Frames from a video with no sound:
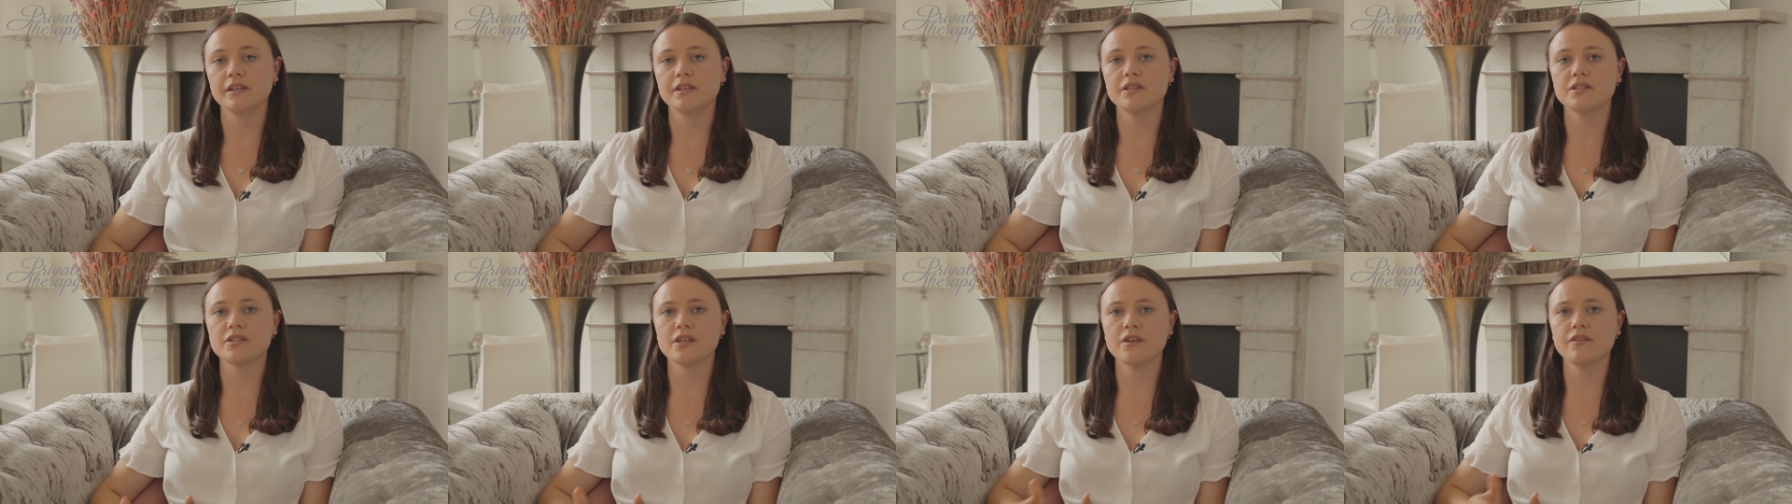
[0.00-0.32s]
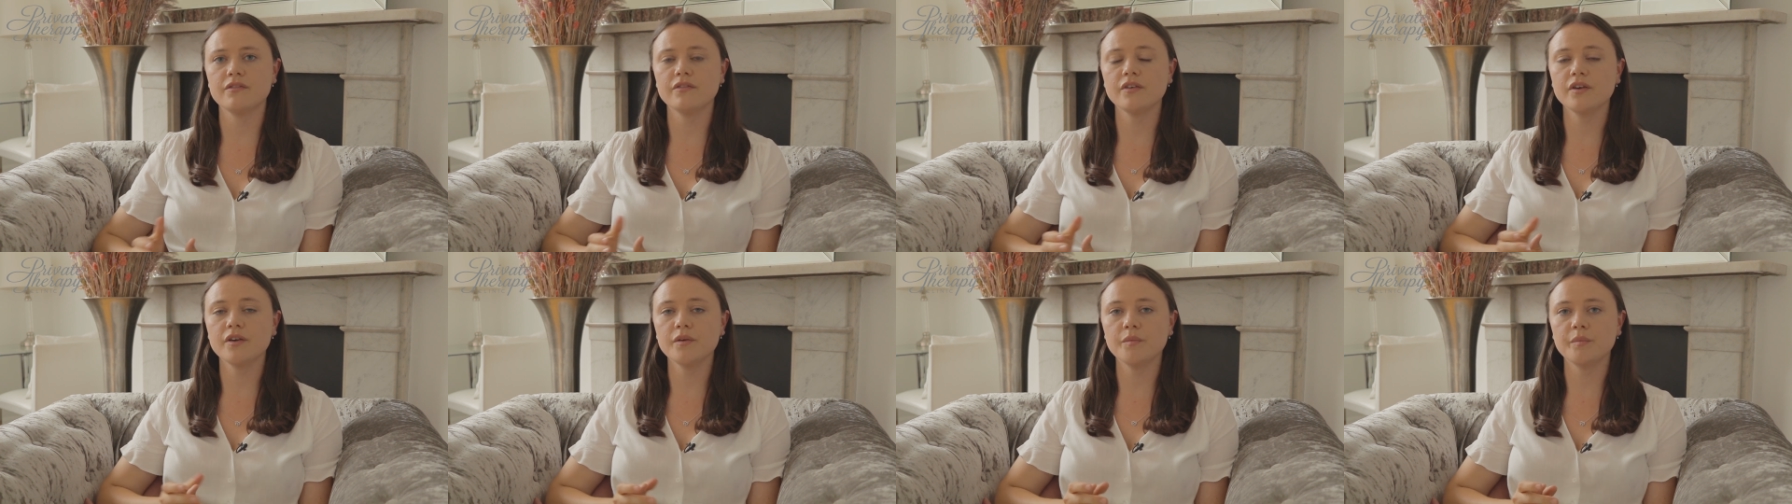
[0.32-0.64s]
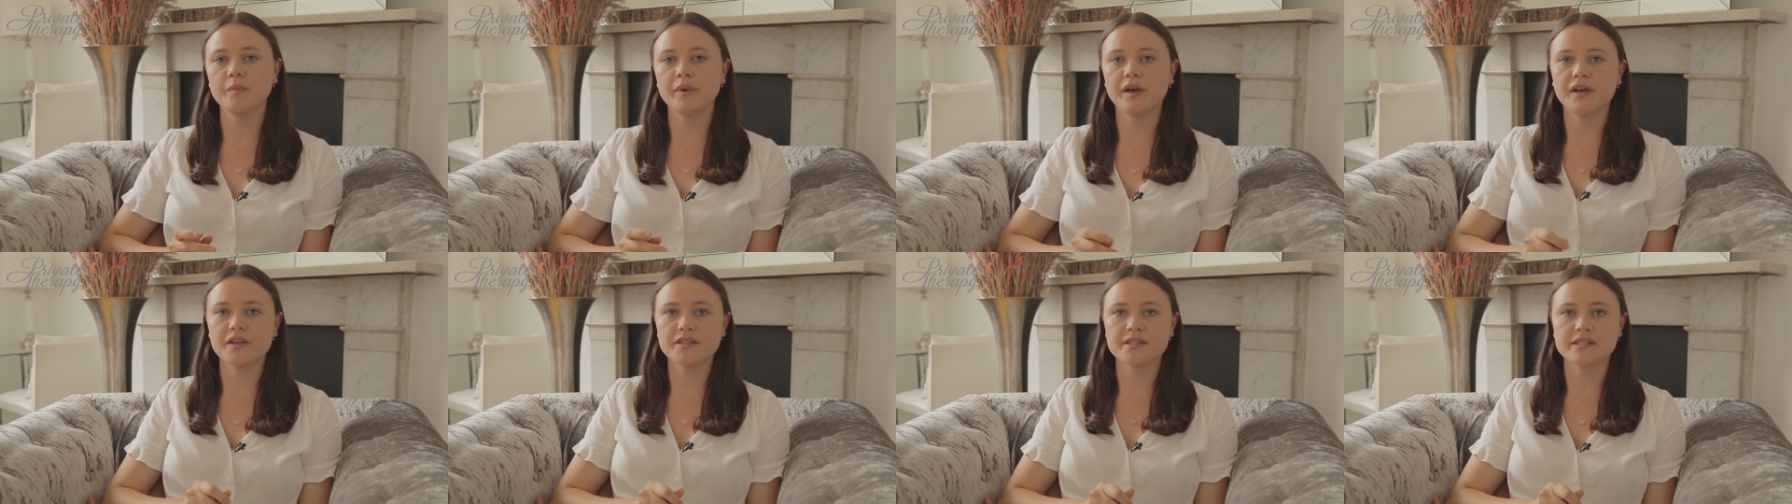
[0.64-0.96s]
So for
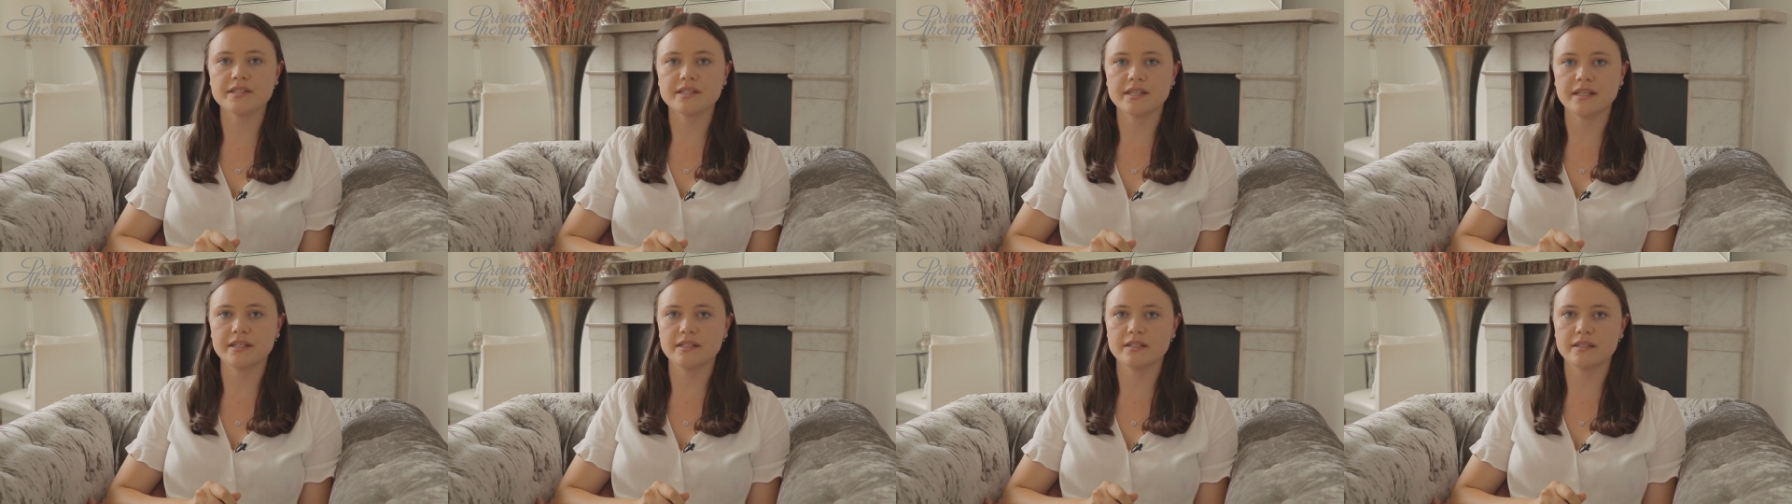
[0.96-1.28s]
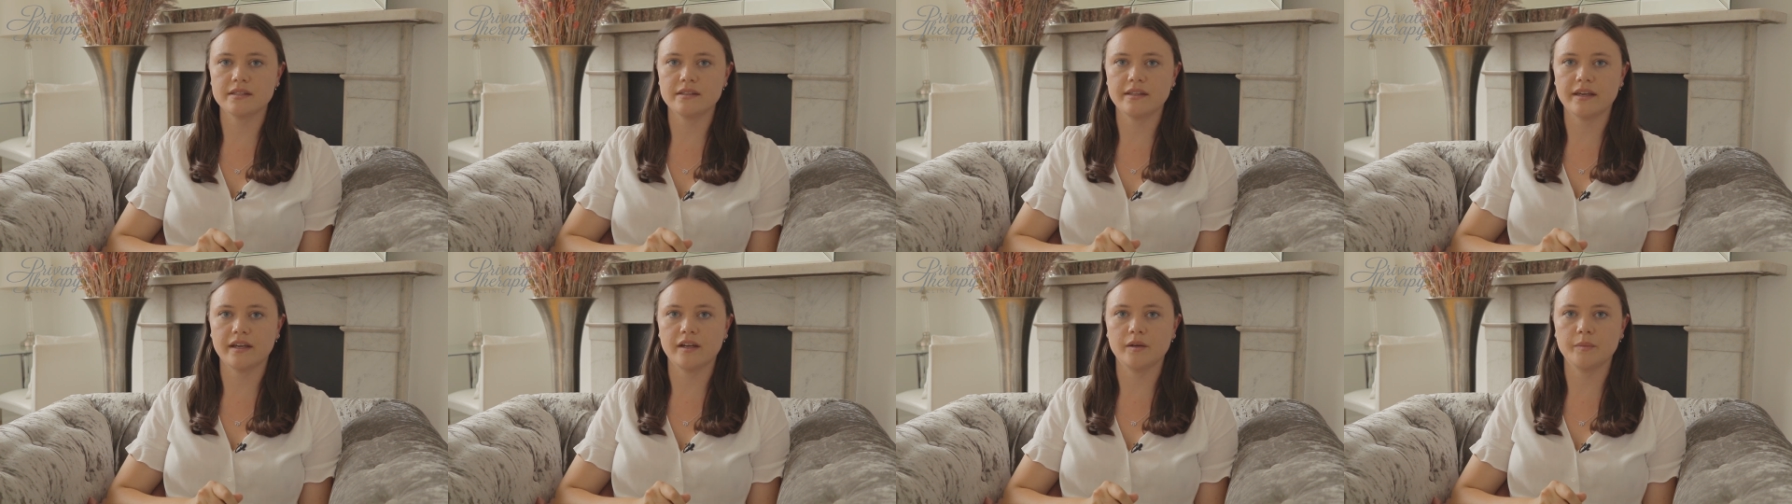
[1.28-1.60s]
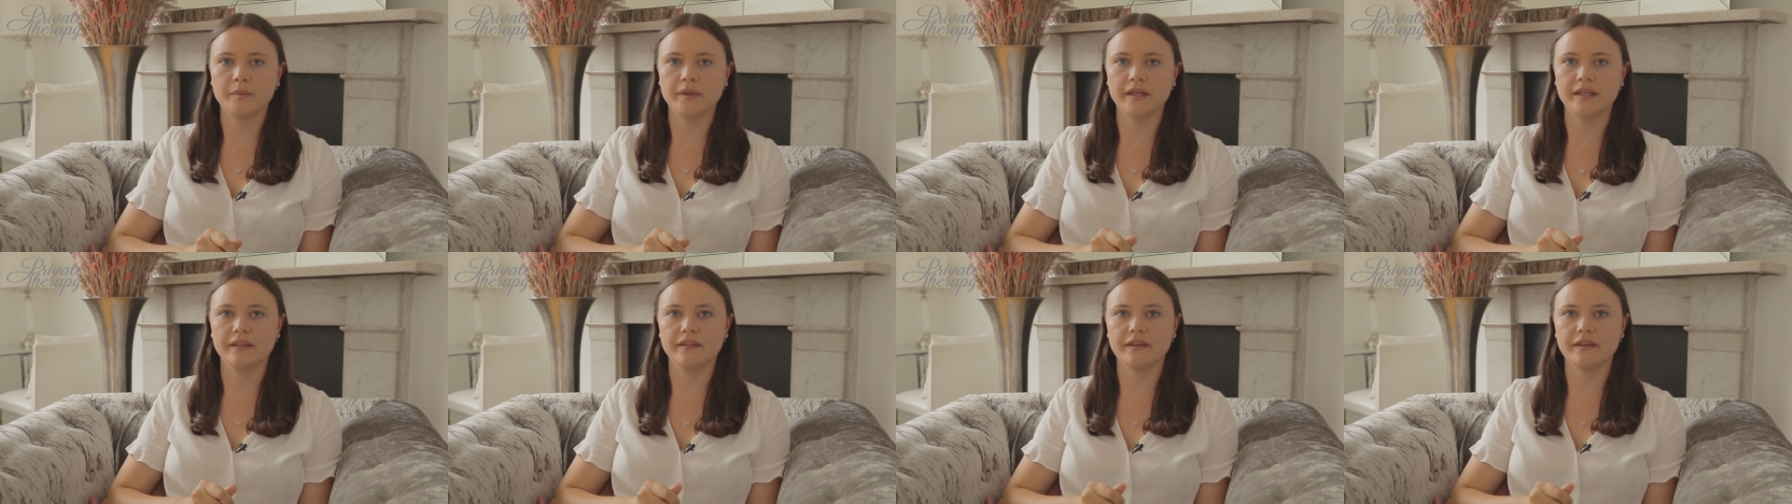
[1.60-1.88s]
person-centred therapy,